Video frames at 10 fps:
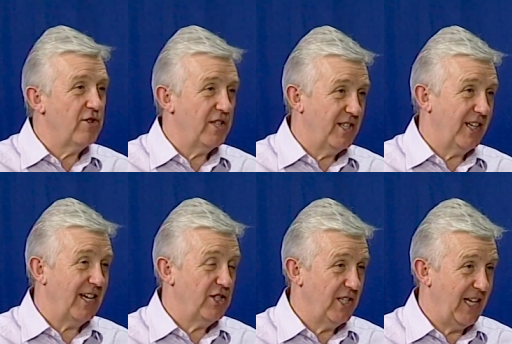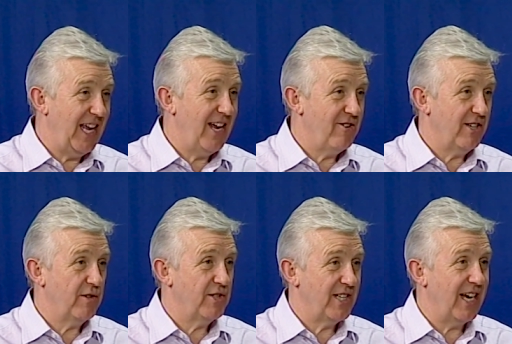interesting actually hearing
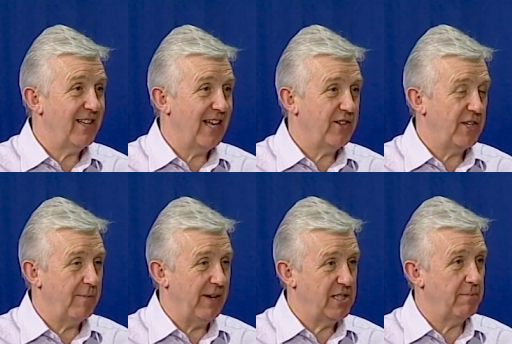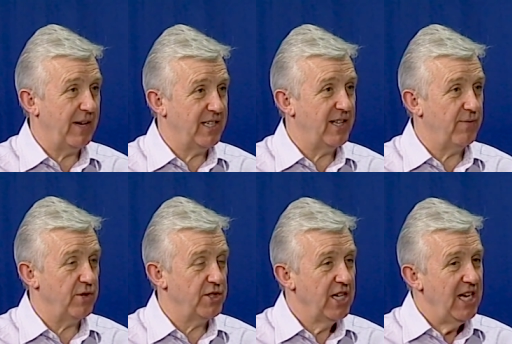you say that, that it makes a big
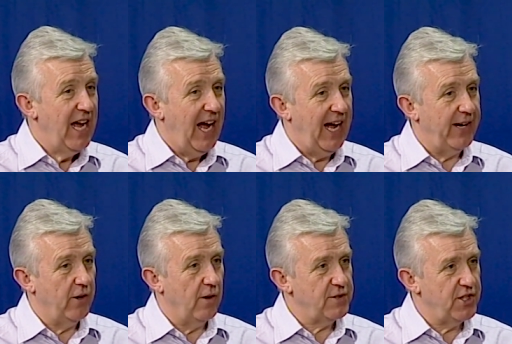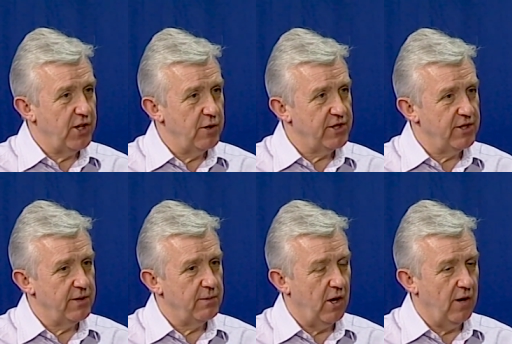difference. Mm. And obviously, those
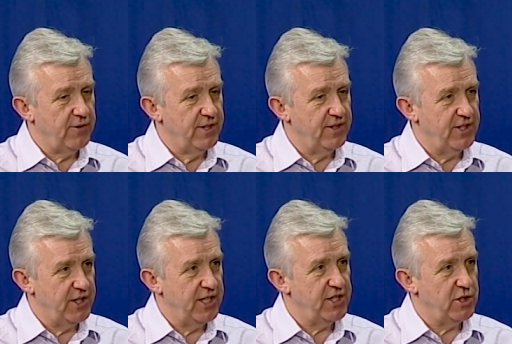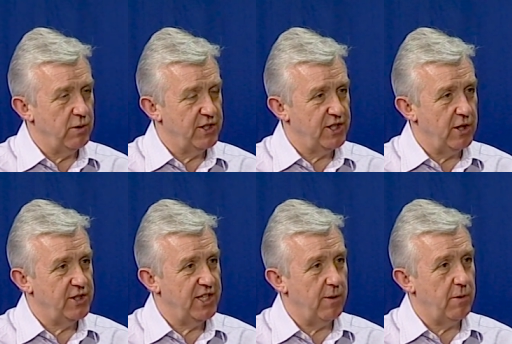are often diseases we
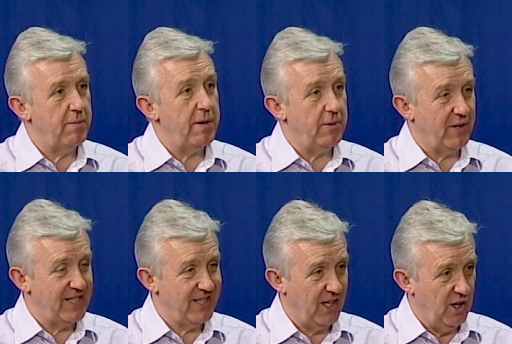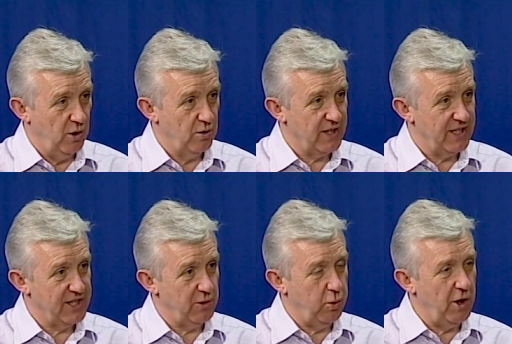associate with people getting older. Mm.
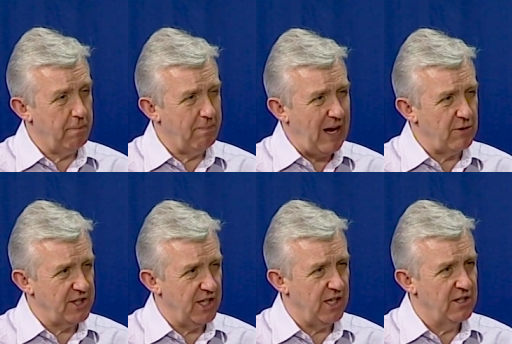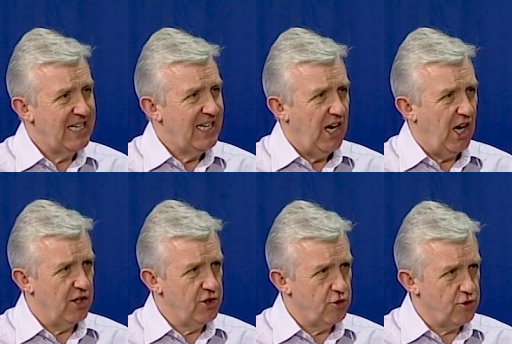So, mm-hmm. what about our,
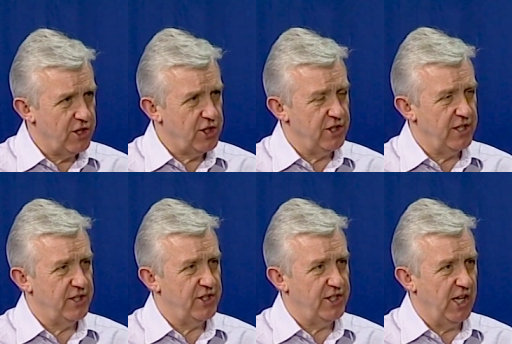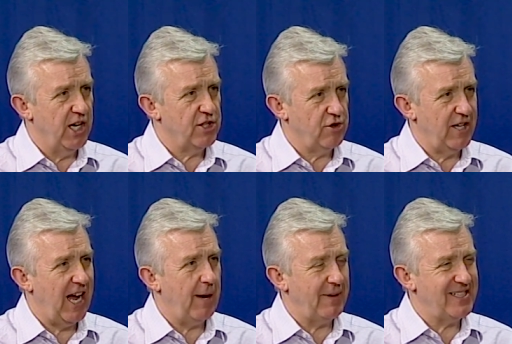our nutrition and dietary
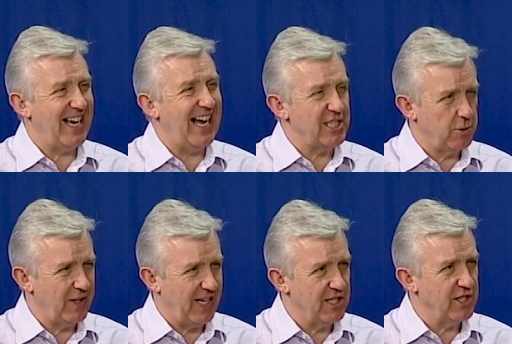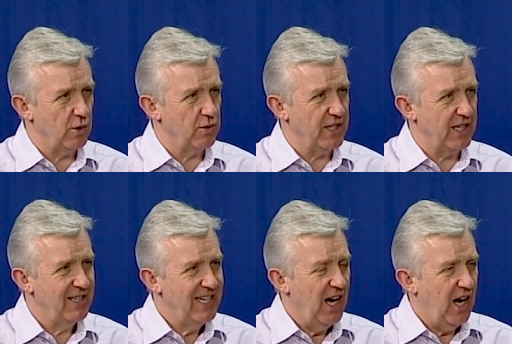habits as we get
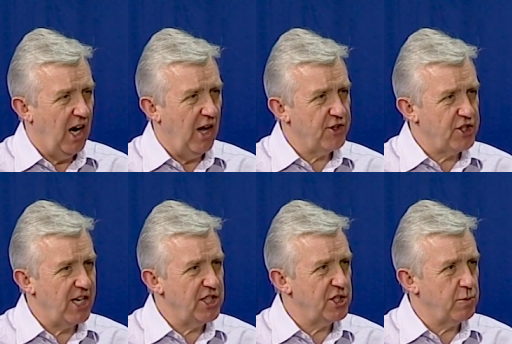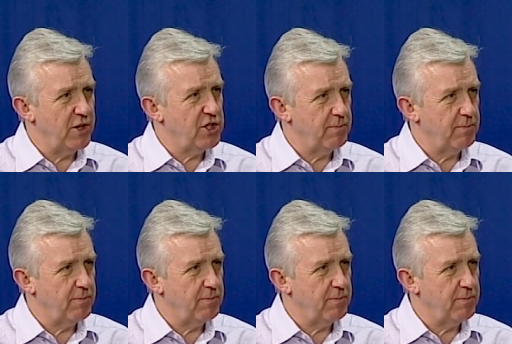older? Are the changes we